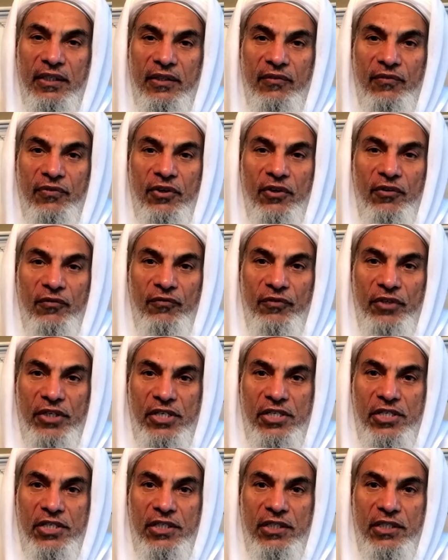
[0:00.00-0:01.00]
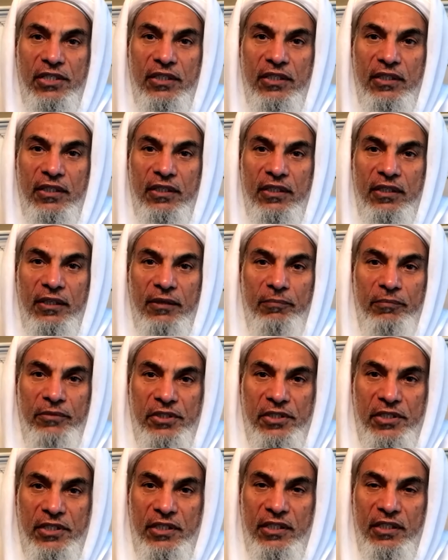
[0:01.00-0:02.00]
from which the
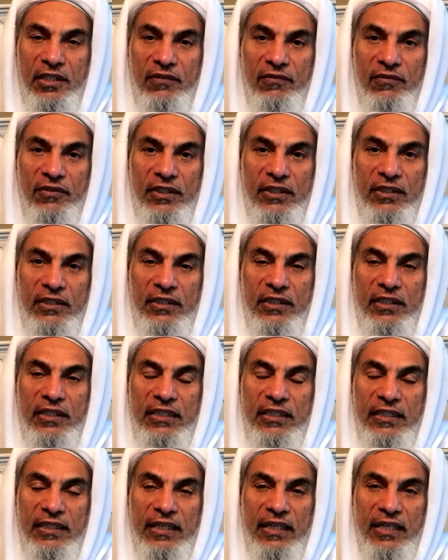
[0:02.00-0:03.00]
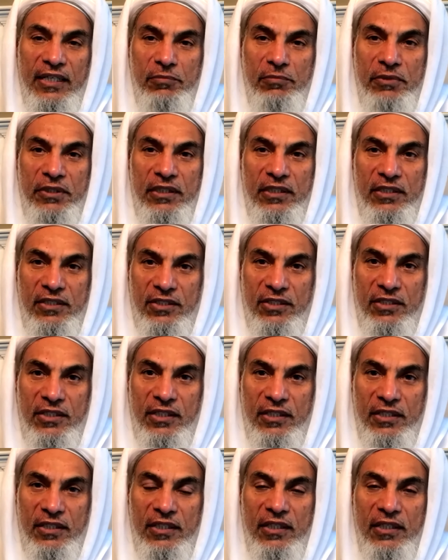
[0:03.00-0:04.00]
material world has been
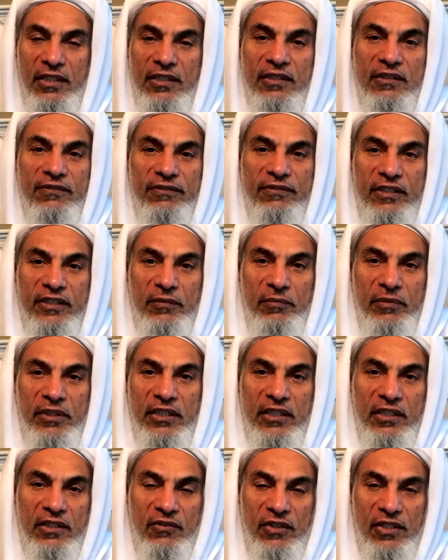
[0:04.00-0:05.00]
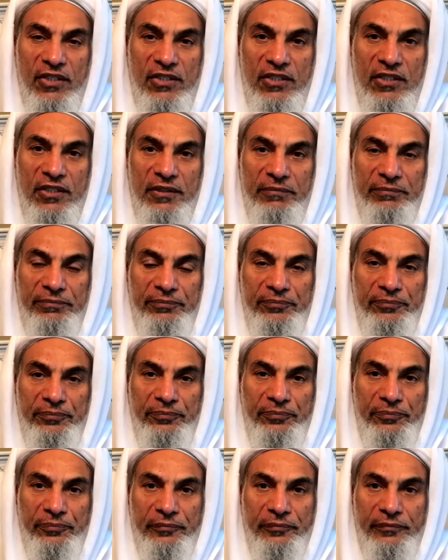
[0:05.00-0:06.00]
constructed, is a fundamental question.
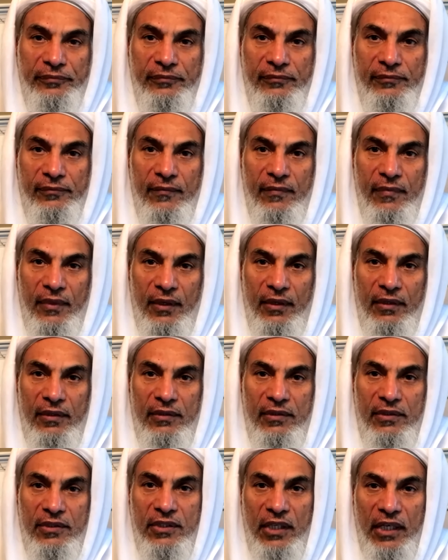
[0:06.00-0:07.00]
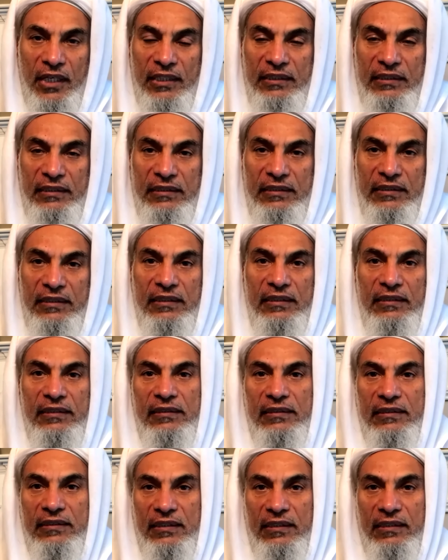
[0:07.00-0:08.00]
Science
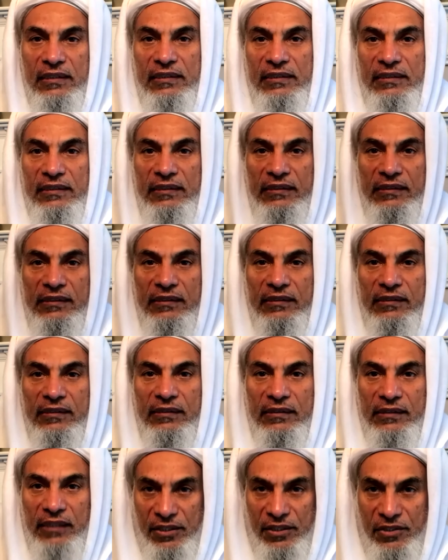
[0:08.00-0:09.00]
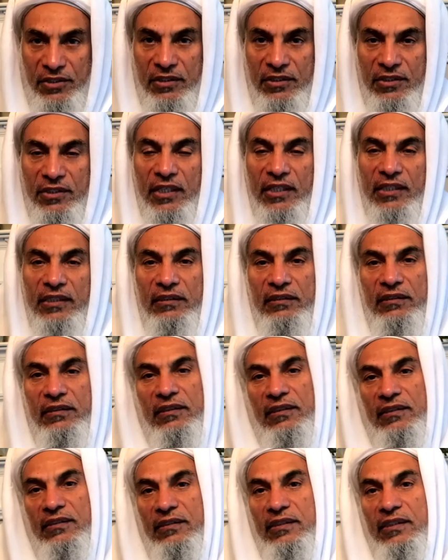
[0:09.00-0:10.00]
studies, natural science
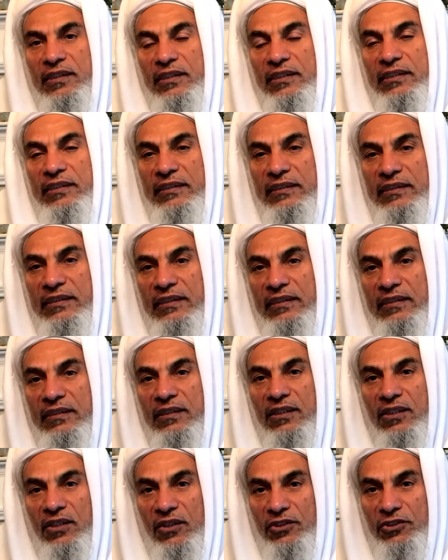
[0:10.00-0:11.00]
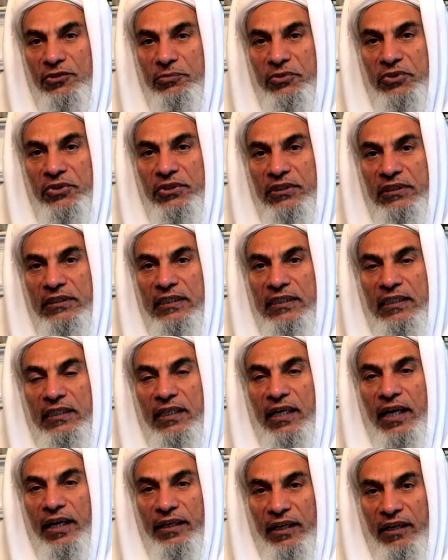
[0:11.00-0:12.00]
studies the cosmos
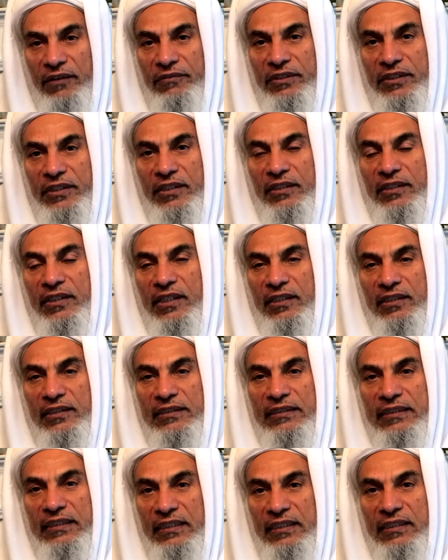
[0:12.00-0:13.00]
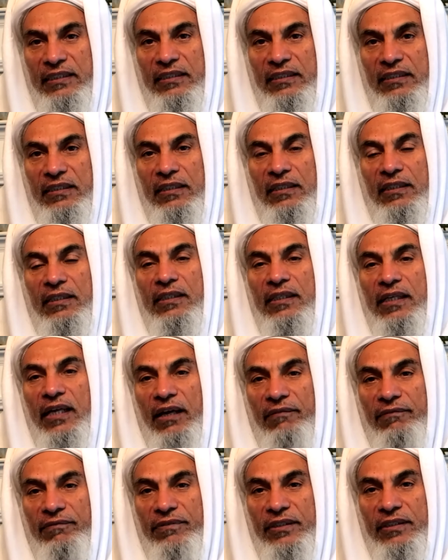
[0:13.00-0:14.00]
and everything that is in it,
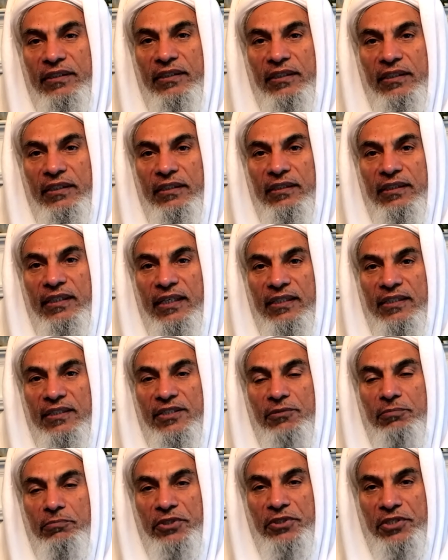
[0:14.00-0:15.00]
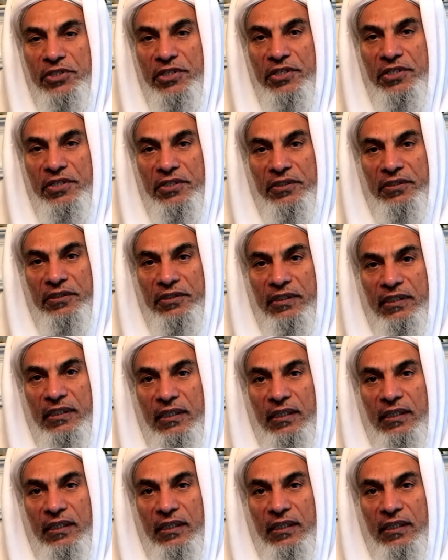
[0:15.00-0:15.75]
everything that is material,